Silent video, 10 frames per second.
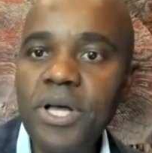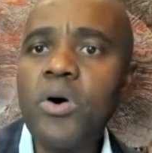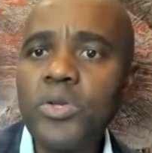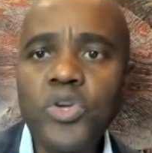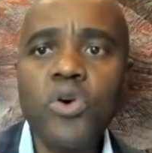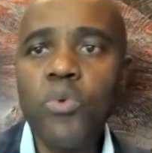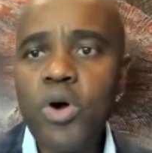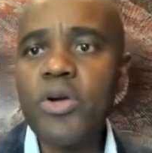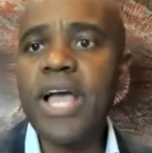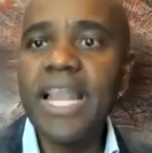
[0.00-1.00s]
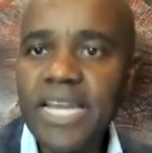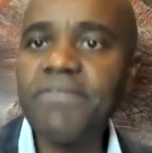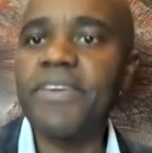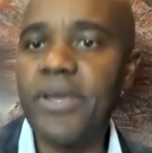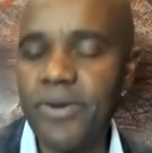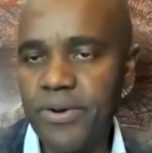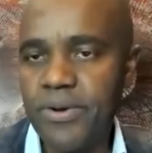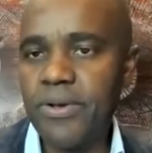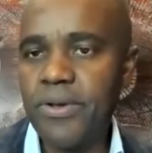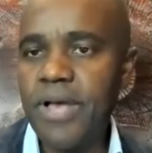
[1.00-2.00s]
"Oh, don't worry, I live here.
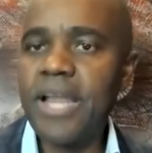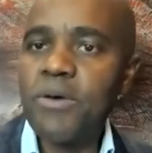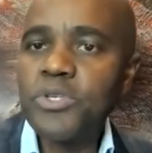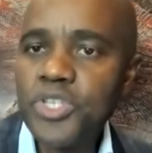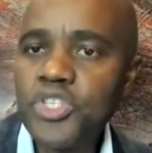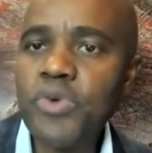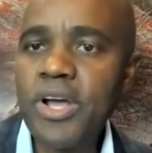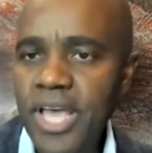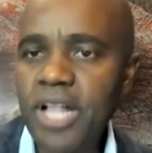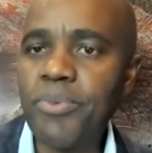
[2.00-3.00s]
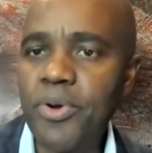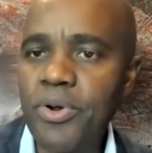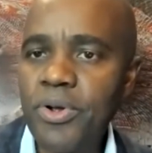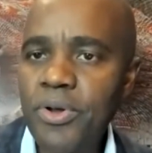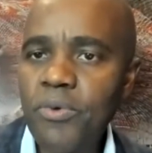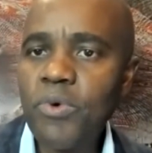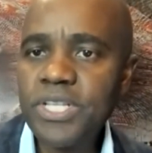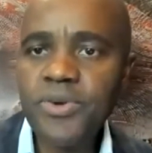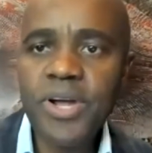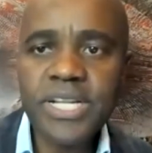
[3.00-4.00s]
And I was just trying to help her.
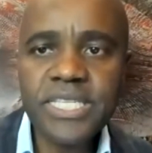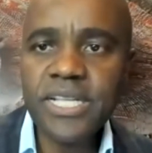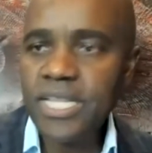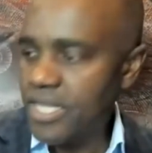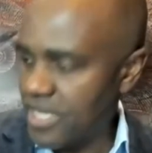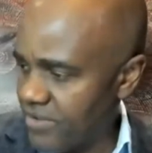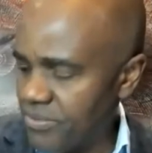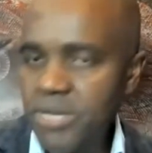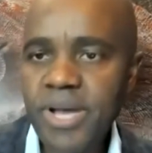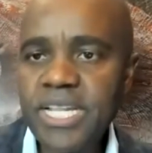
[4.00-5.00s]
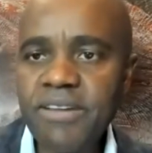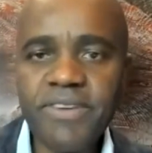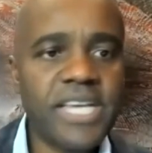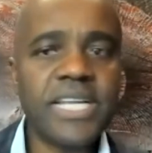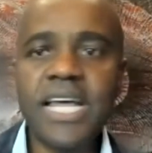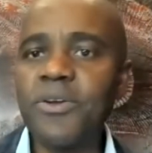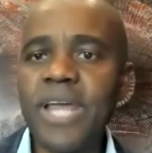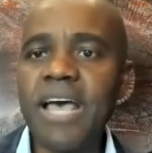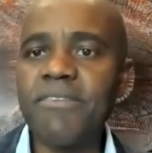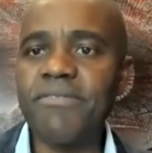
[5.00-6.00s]
Give me some identification." I don't
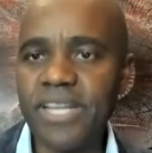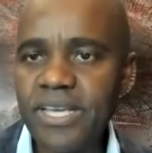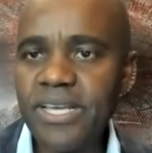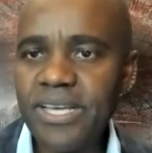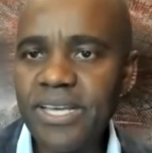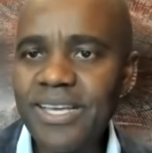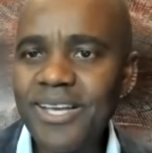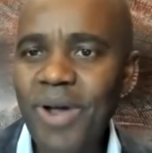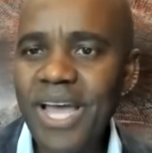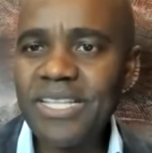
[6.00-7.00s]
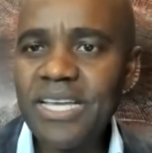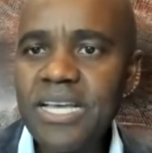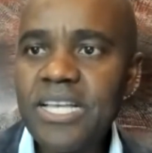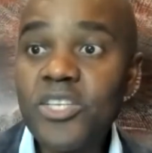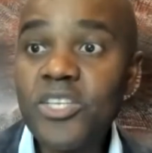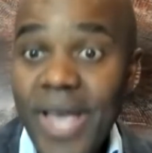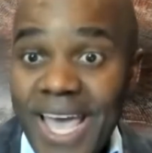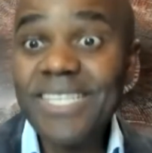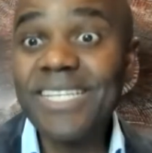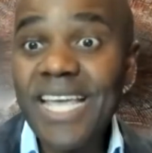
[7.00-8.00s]
have any, right? So I
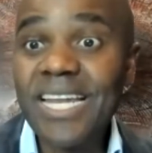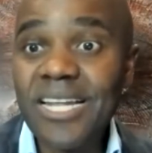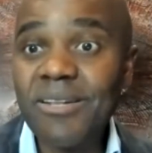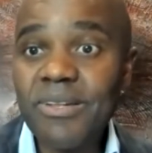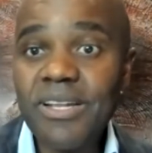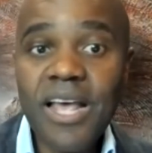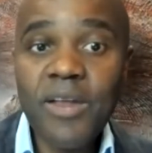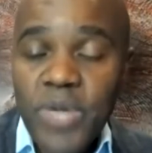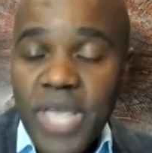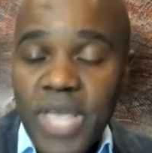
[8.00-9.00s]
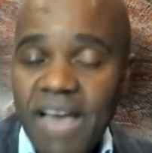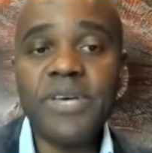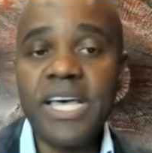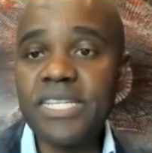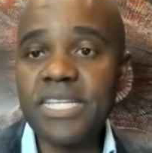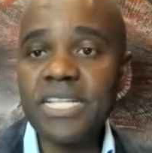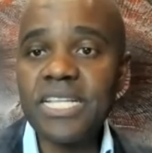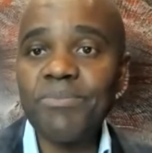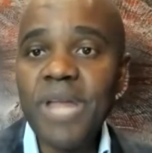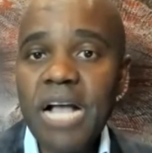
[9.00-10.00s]
hesitated, and we have to hesitate
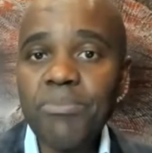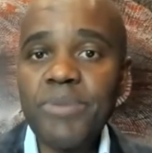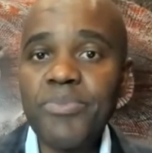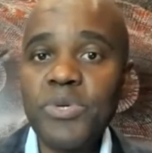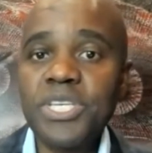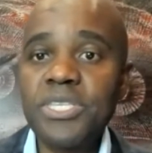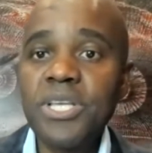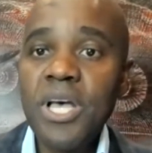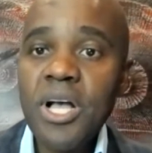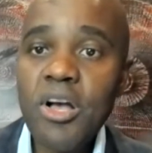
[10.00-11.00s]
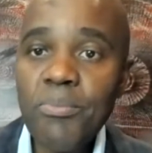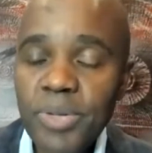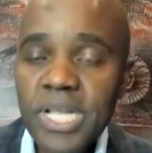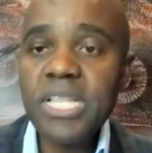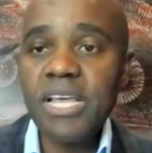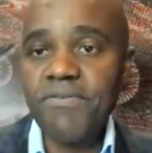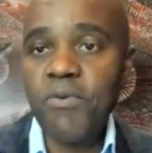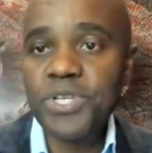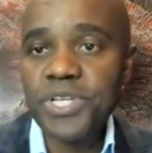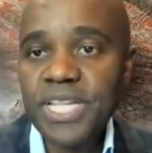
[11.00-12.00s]
as black people, which is completely
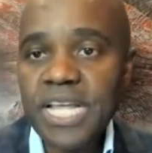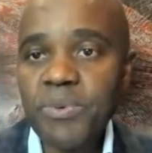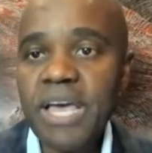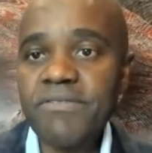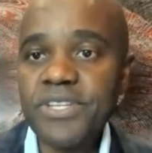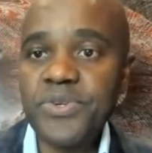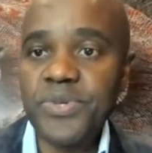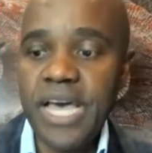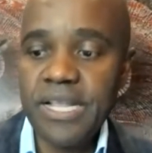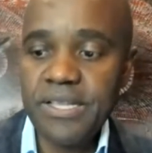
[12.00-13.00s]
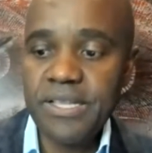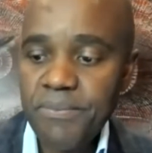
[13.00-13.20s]
unfortunate that we have to do that.